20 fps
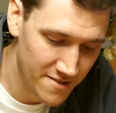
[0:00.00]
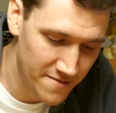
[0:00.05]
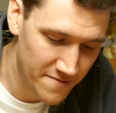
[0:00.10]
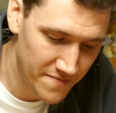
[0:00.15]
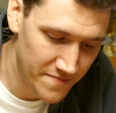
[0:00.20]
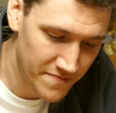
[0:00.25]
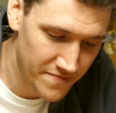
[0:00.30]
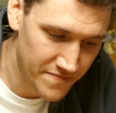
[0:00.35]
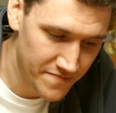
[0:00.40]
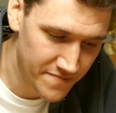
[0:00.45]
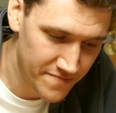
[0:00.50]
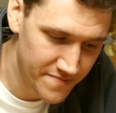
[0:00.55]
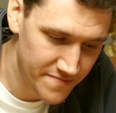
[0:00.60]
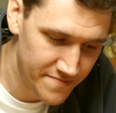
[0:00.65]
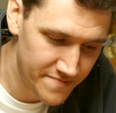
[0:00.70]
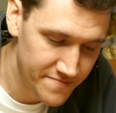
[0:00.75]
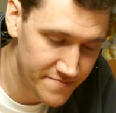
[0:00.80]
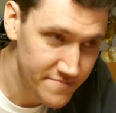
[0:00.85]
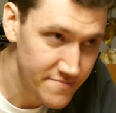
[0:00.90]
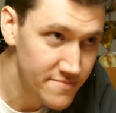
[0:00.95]
pizza. Mine
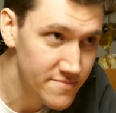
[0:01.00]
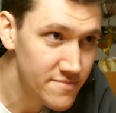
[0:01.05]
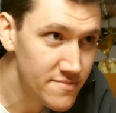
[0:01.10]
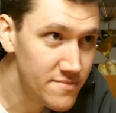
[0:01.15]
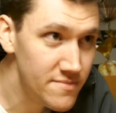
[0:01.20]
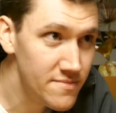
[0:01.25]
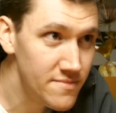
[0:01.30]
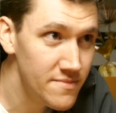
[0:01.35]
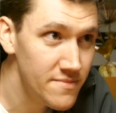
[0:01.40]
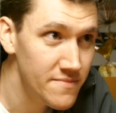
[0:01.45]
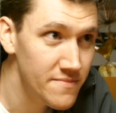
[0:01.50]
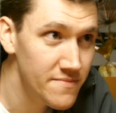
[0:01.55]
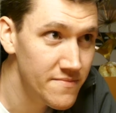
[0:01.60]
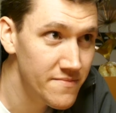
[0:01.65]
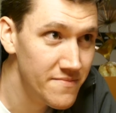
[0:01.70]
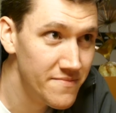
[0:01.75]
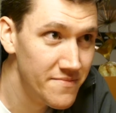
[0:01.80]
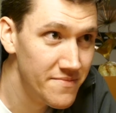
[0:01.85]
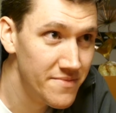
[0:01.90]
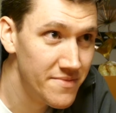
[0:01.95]
isn't as good
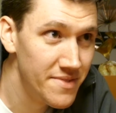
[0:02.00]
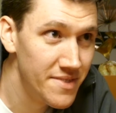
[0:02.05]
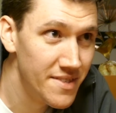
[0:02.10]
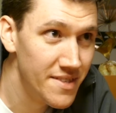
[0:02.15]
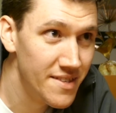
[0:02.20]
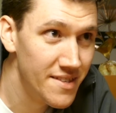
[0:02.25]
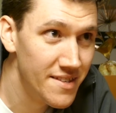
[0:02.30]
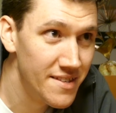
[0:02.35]
to